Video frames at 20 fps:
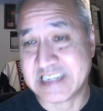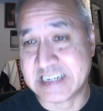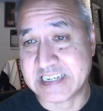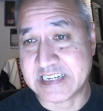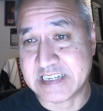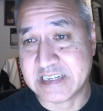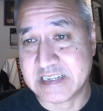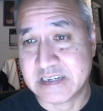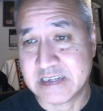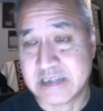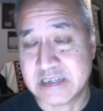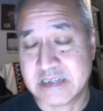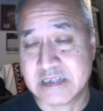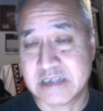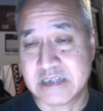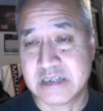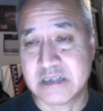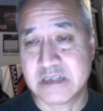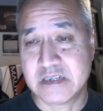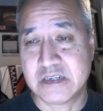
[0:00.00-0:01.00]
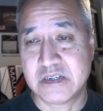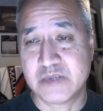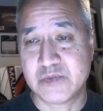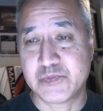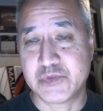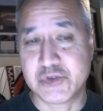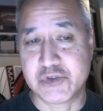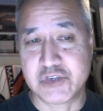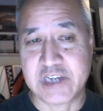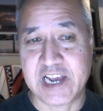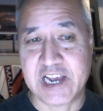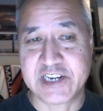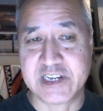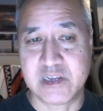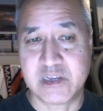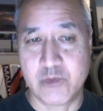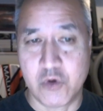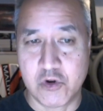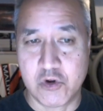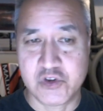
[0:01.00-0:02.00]
it, but there's actually
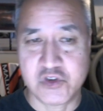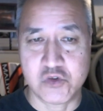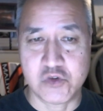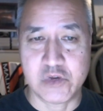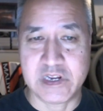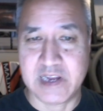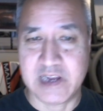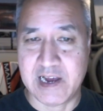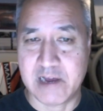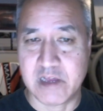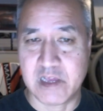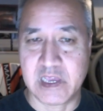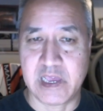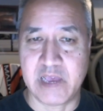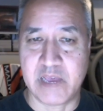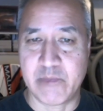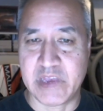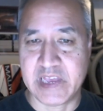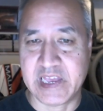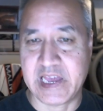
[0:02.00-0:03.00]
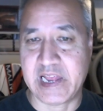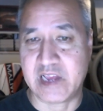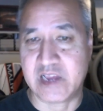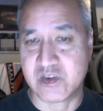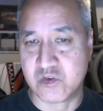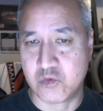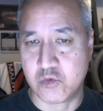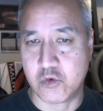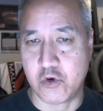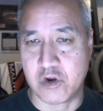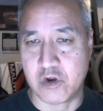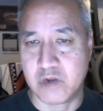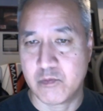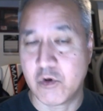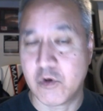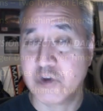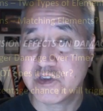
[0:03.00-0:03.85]
more to it and how the game mechanics work. Most